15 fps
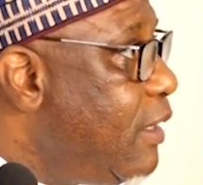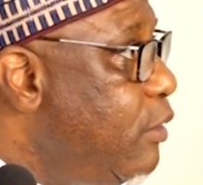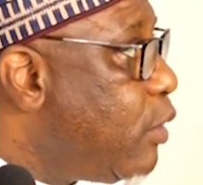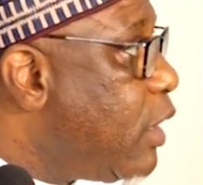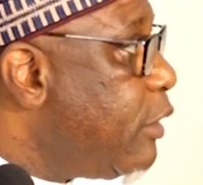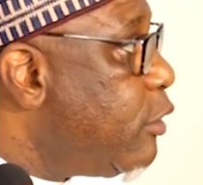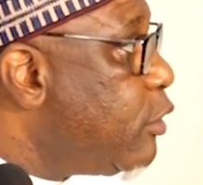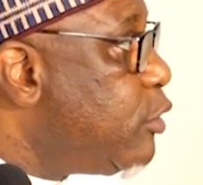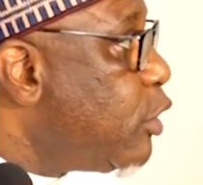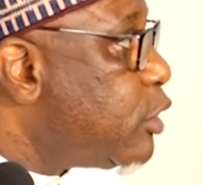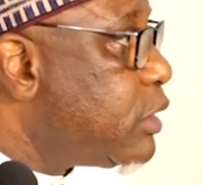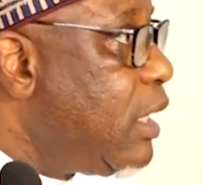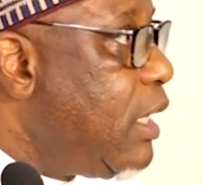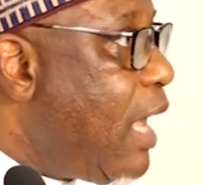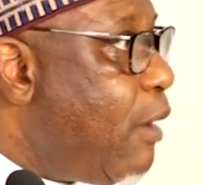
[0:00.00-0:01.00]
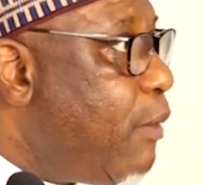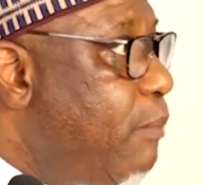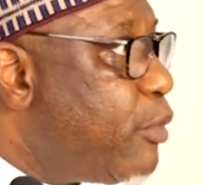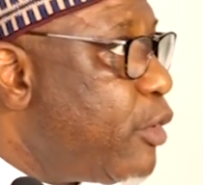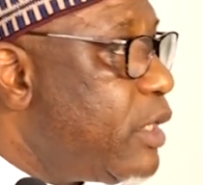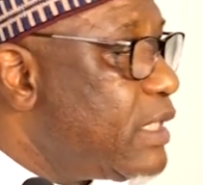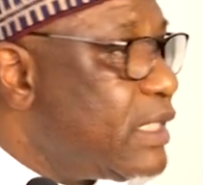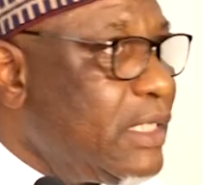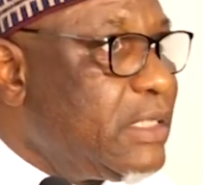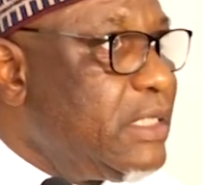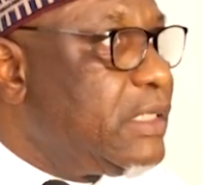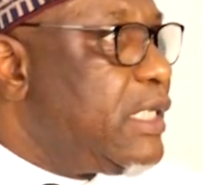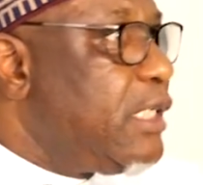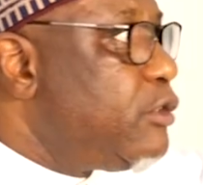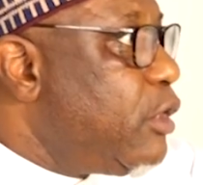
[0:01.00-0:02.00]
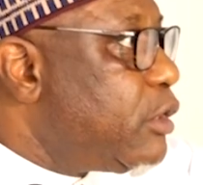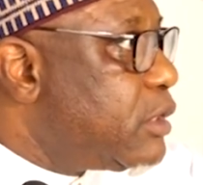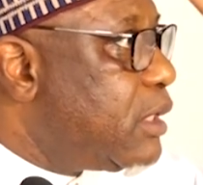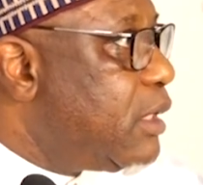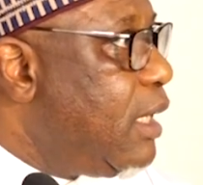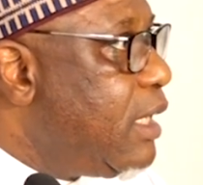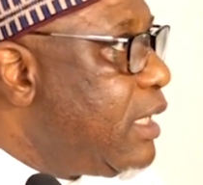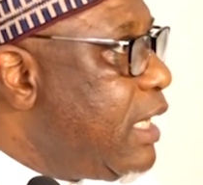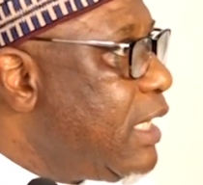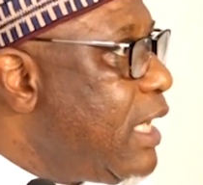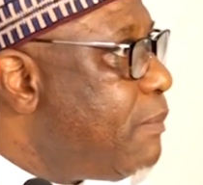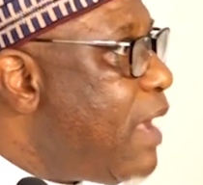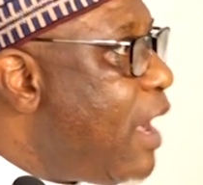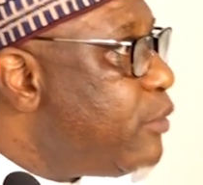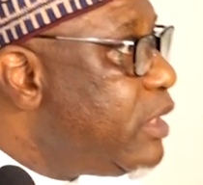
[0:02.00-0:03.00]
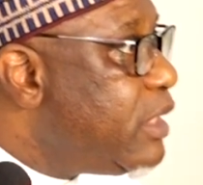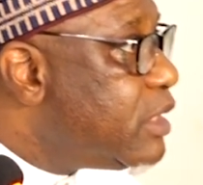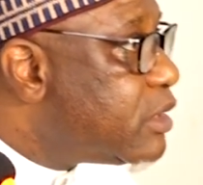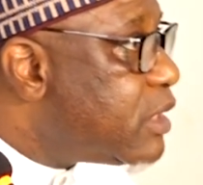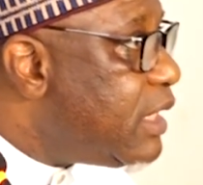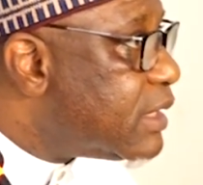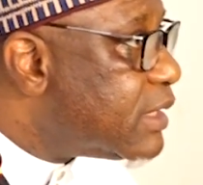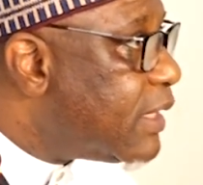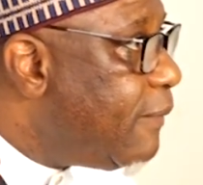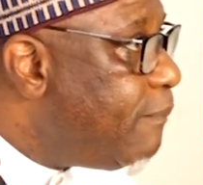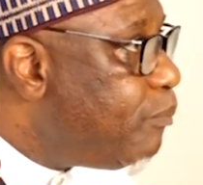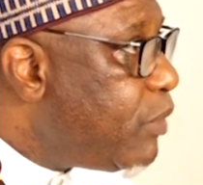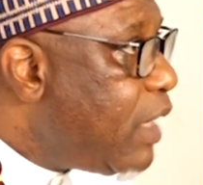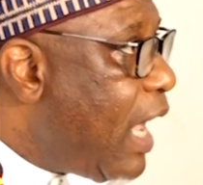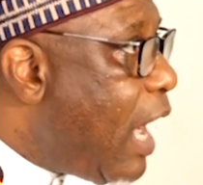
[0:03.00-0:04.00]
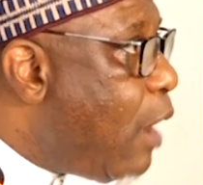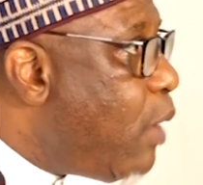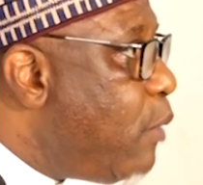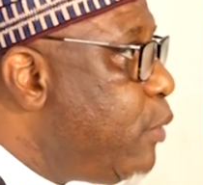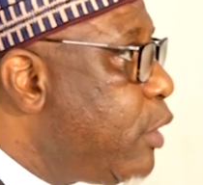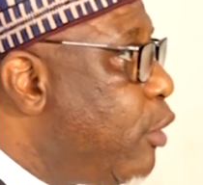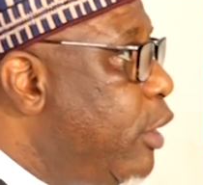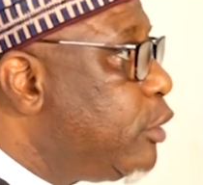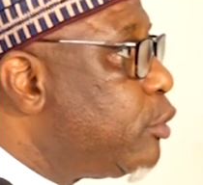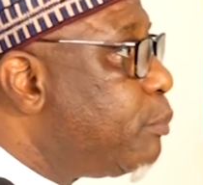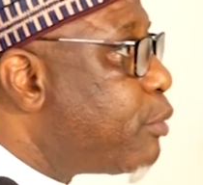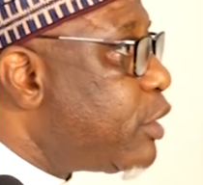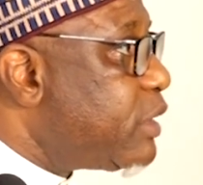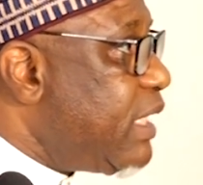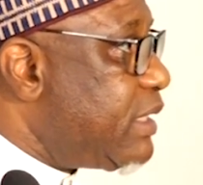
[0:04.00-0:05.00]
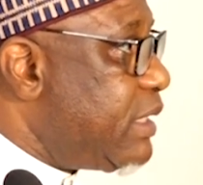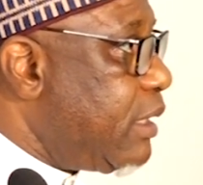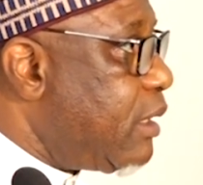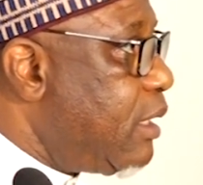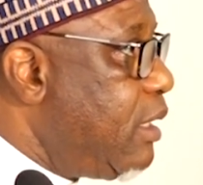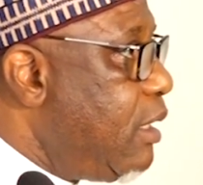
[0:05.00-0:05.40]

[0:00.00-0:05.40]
You cannot just, our brothers and sisters, just kick them out in the streets. How are we going to process it?